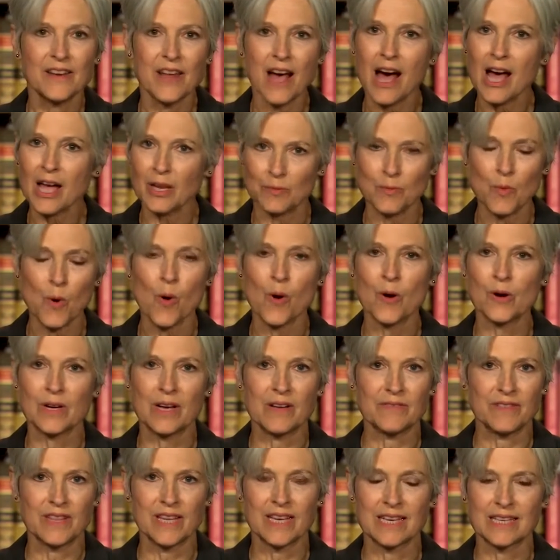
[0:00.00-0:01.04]
not more
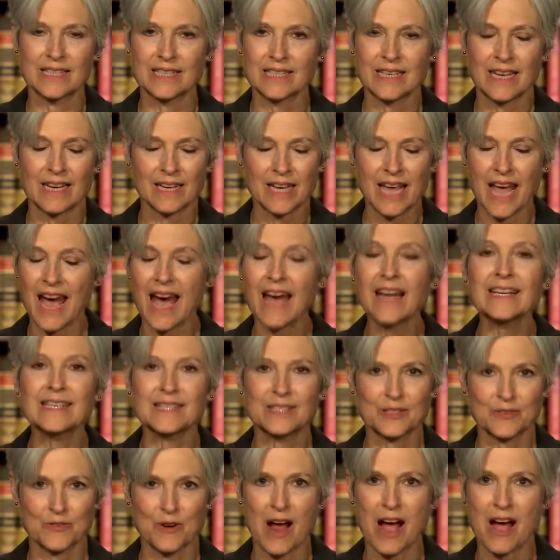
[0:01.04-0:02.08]
of this
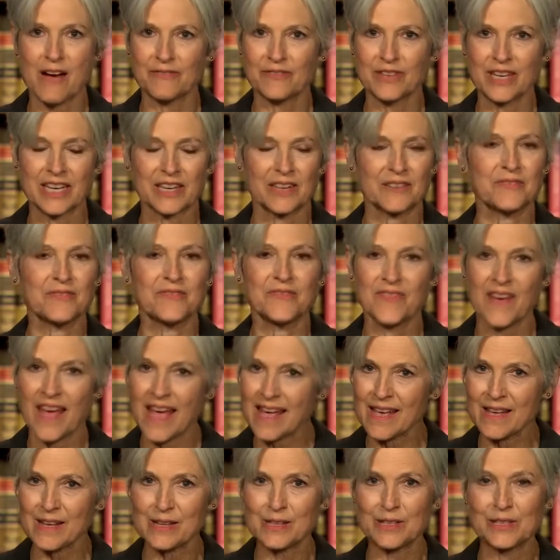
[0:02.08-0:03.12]
catastrophic,
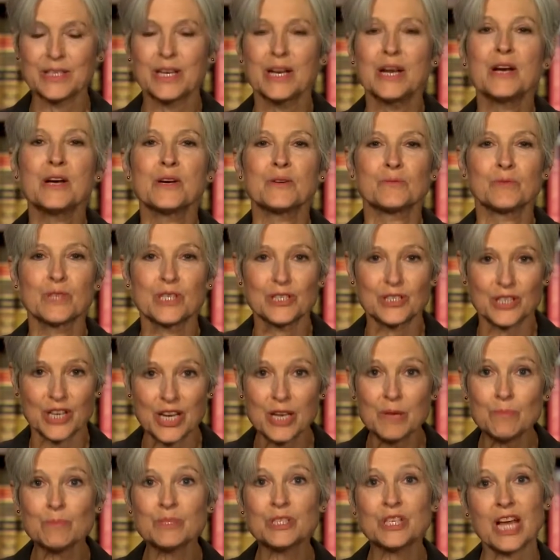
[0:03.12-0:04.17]
failed
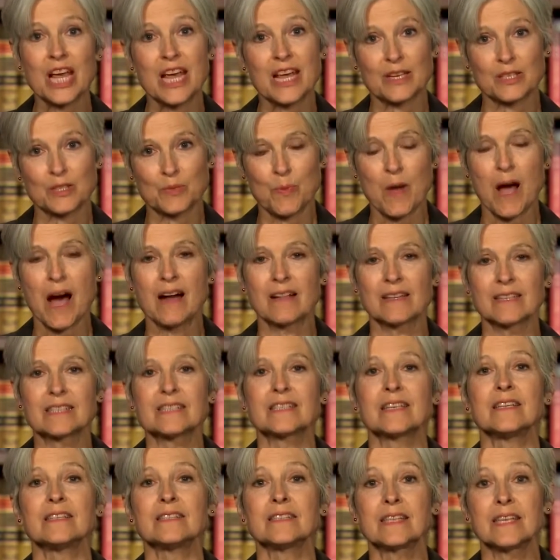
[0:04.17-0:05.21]
regime change
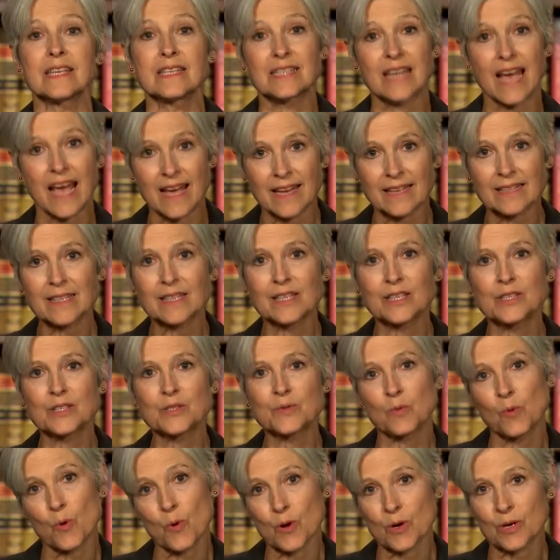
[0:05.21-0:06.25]
policies, these
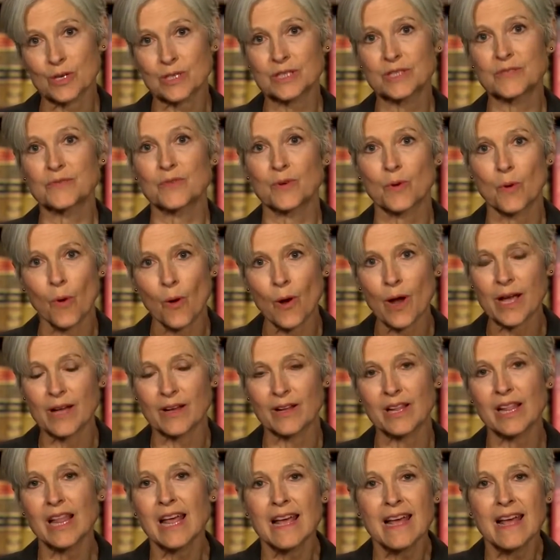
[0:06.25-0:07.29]
endless wars for
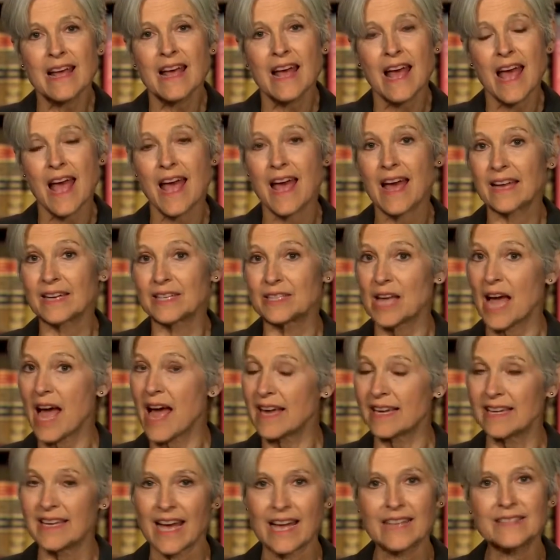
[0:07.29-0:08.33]
oil and
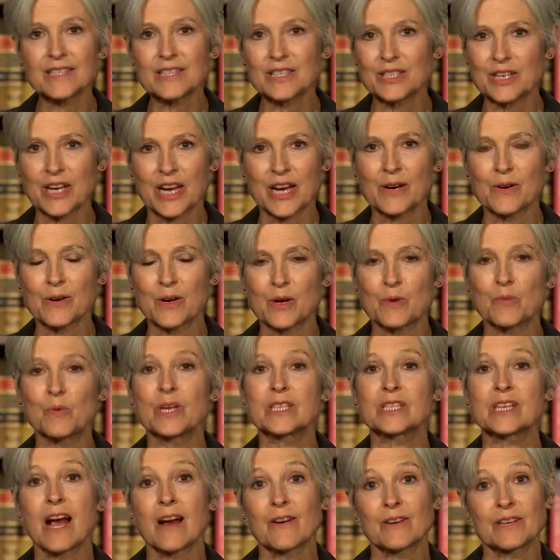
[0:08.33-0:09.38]
against terror,
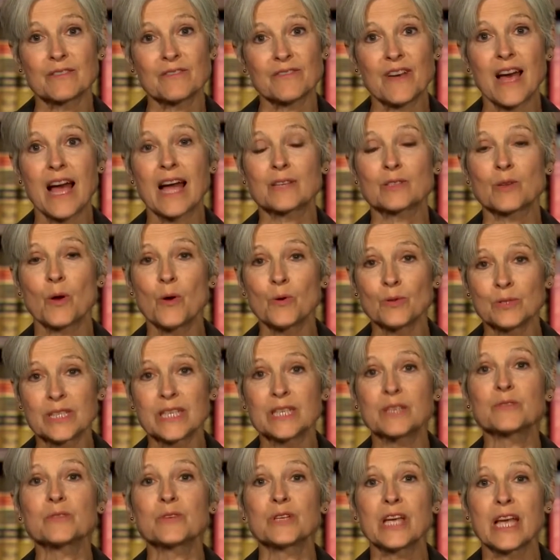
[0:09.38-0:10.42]
which are in fact
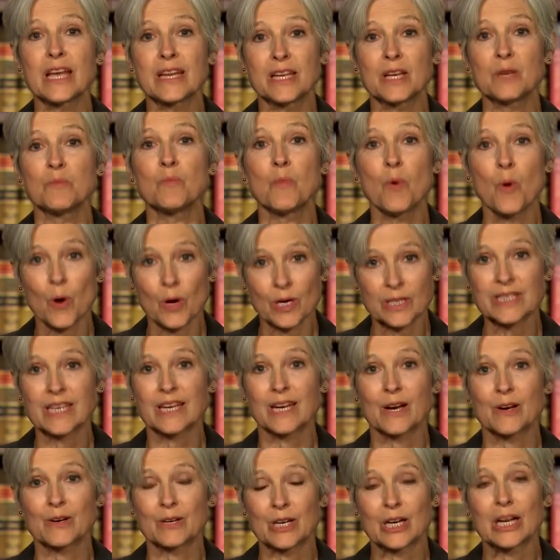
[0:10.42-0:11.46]
only creating more
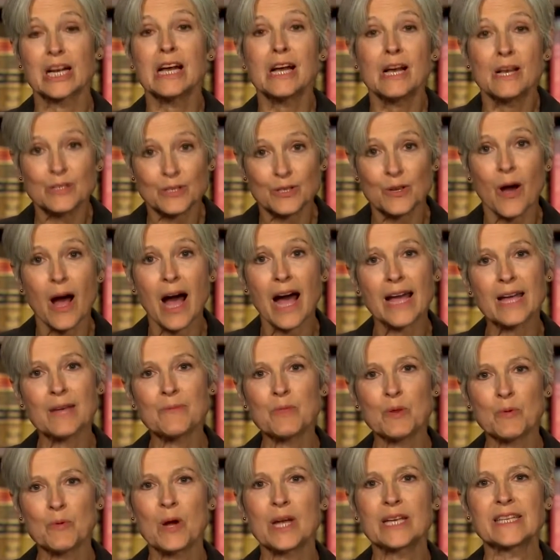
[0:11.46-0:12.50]
terror. So I
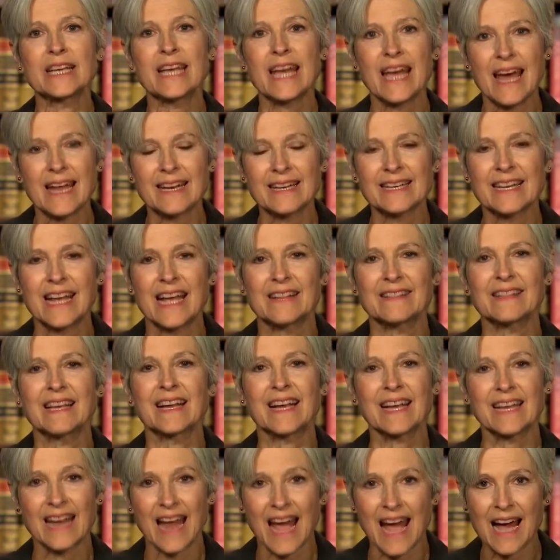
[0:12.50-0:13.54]
am the one candidate
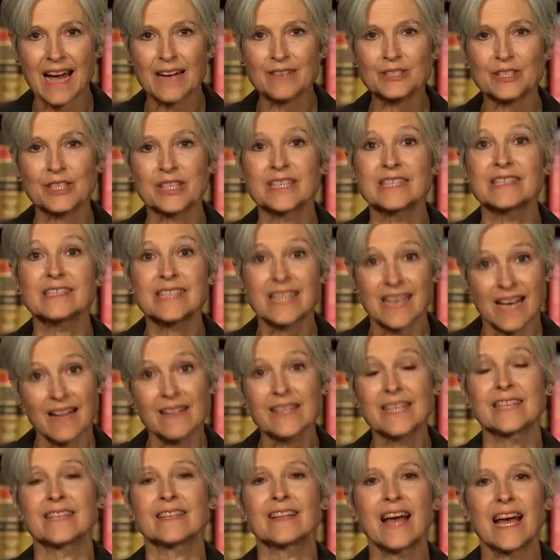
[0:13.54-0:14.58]
that can actually
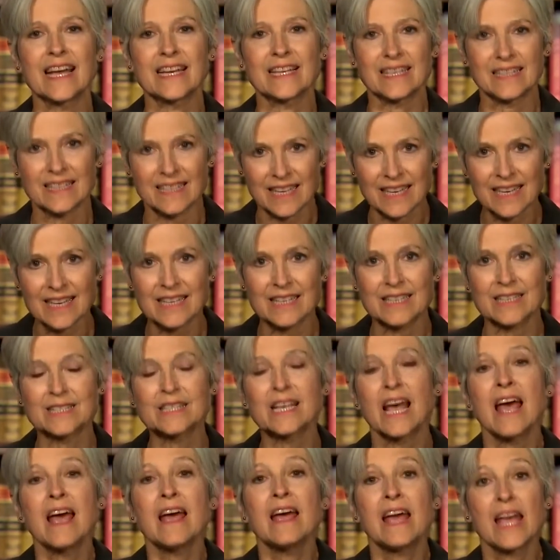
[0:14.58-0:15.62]
tell it like it
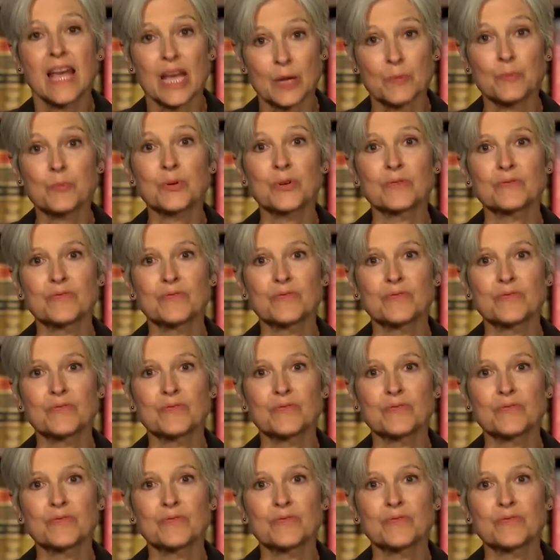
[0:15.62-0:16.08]
is and